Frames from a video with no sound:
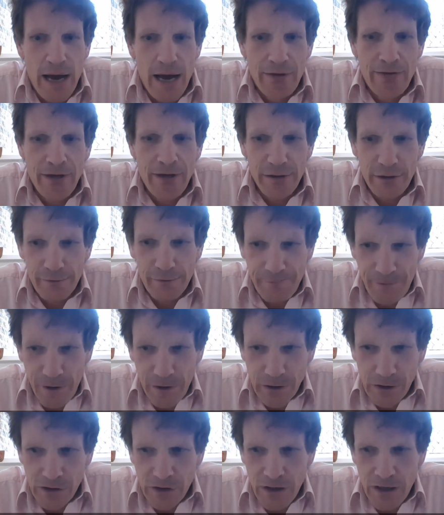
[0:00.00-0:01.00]
I think the
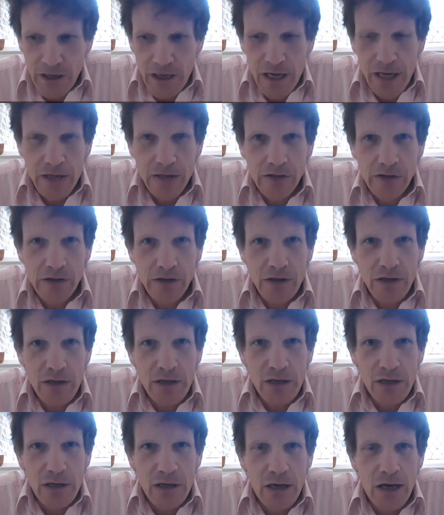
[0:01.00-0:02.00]
first thing is,
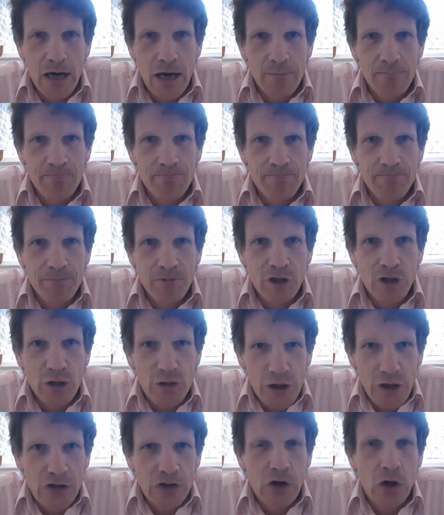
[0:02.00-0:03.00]
you know,
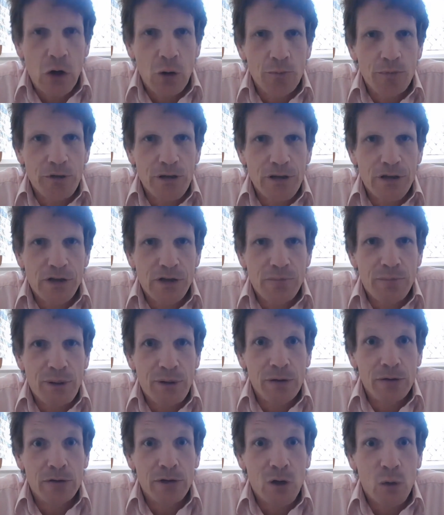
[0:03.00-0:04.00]
this COP needs to
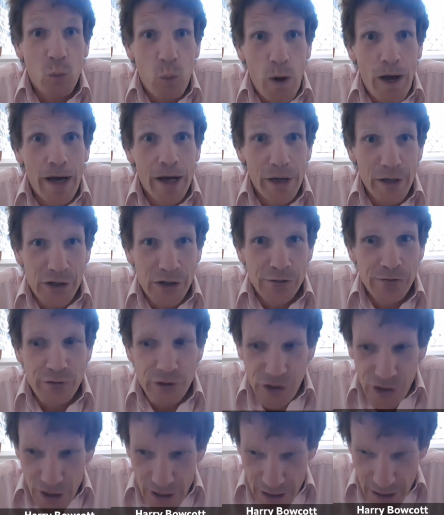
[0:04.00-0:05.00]
build awareness of
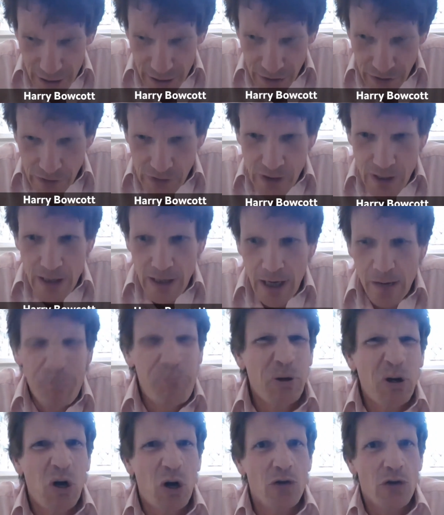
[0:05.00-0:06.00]
resilience and
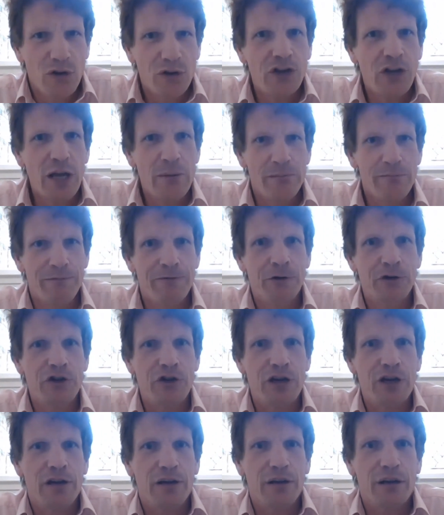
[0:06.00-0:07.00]
put it on the same
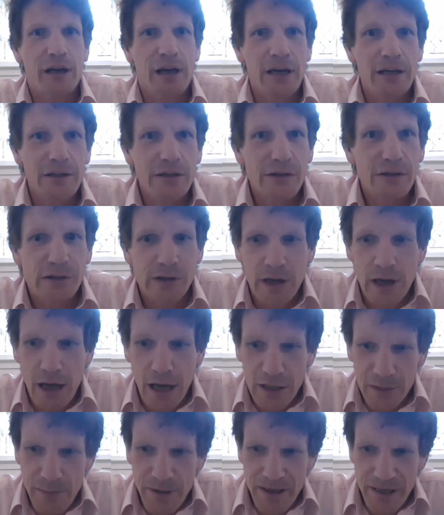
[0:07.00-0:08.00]
footing
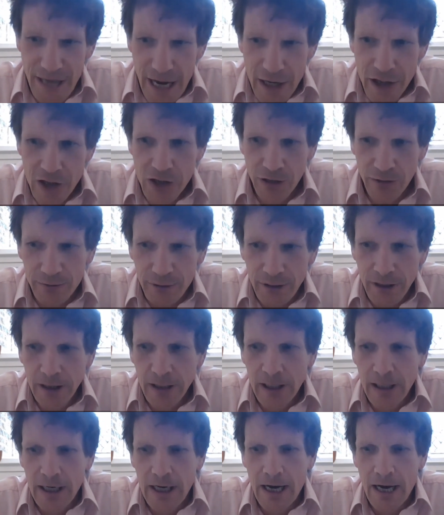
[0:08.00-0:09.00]
as mitigation.
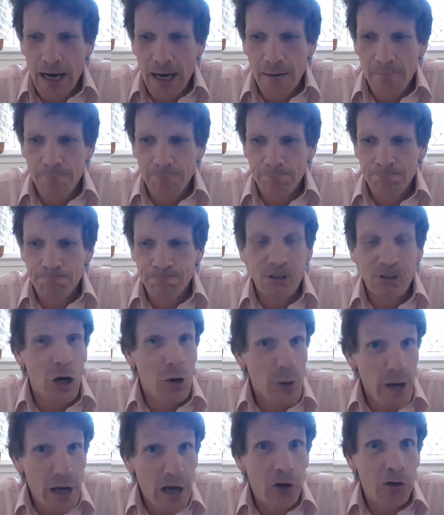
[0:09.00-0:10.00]
You
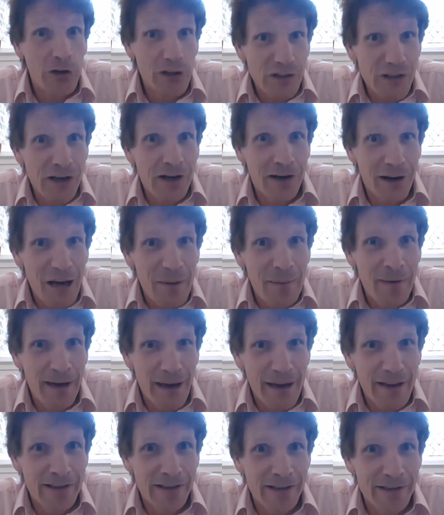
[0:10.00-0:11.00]
know, increasing climate
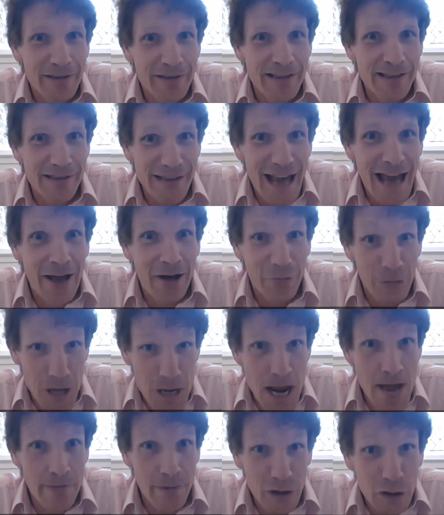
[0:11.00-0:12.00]
hazard is now
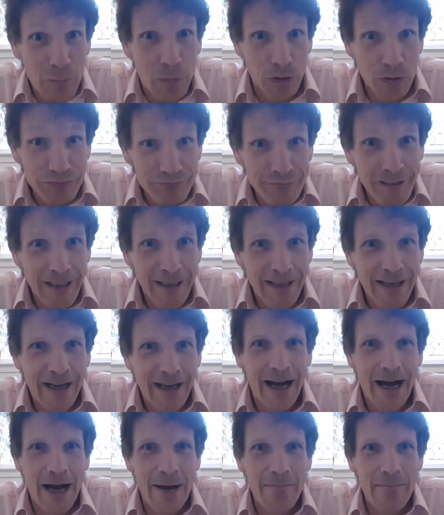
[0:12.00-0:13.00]
inevitable.
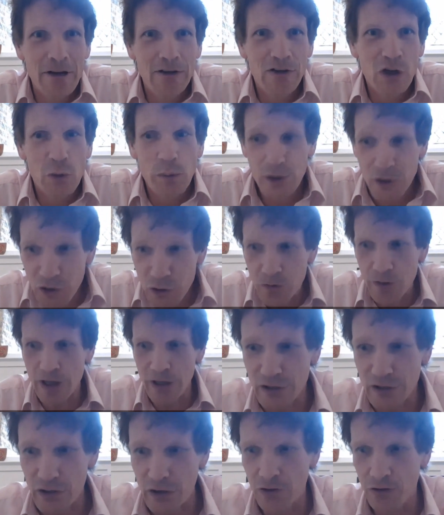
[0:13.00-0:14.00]
And so we do
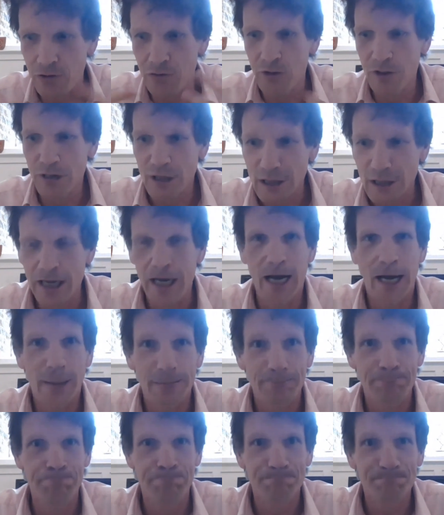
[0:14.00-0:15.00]
to,
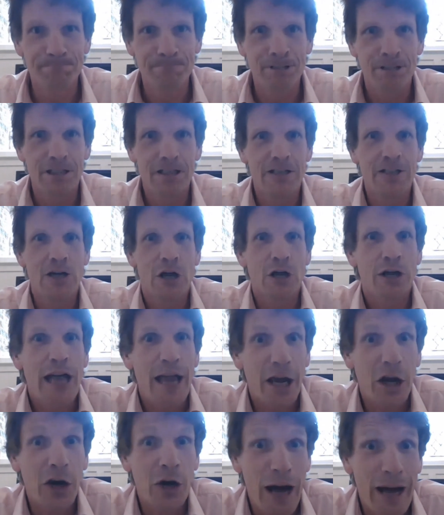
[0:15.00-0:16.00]
you know,
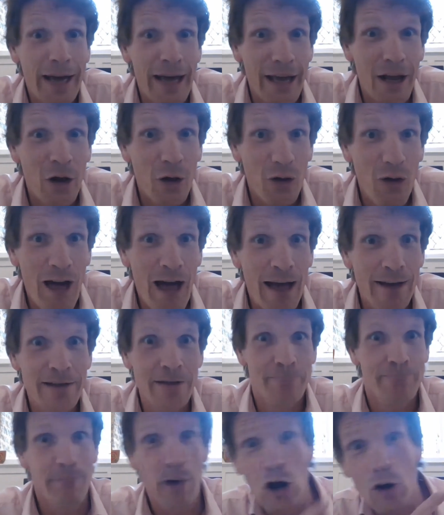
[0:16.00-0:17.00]
get cracking on that
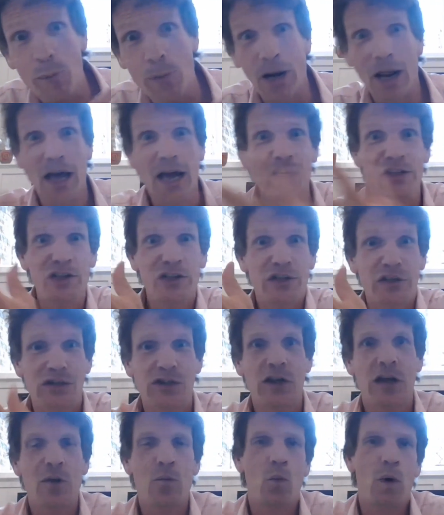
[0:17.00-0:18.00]
and mobilize in the
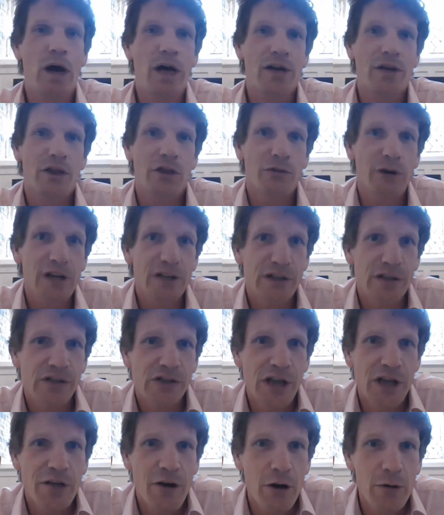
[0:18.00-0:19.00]
same way that the Race to
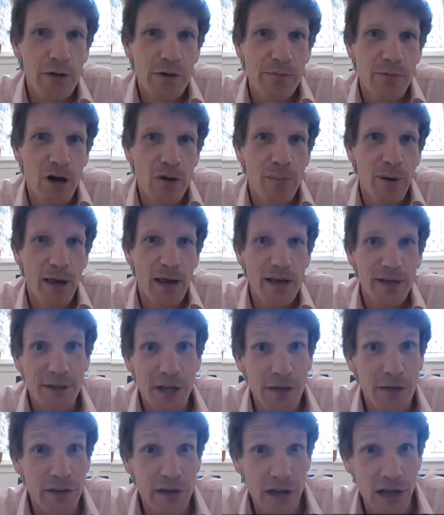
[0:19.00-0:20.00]
Zero has mobilized
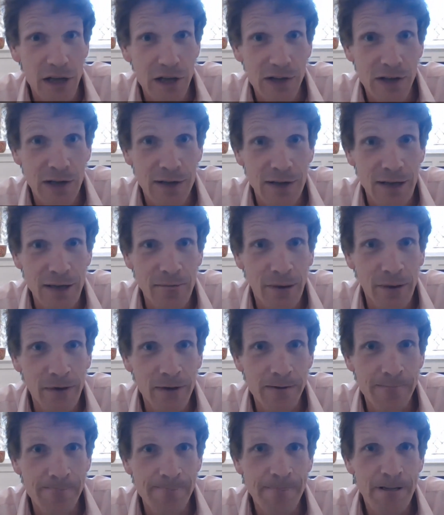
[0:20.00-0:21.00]
over the last 18
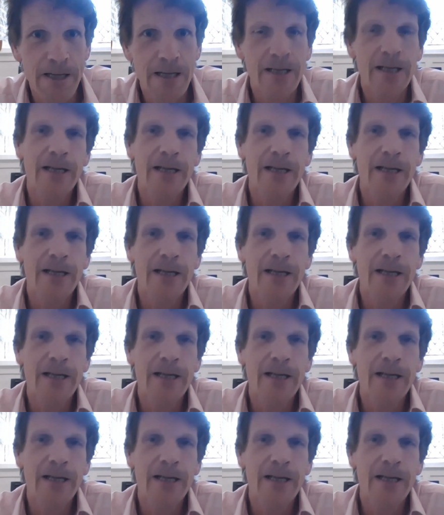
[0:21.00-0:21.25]
months.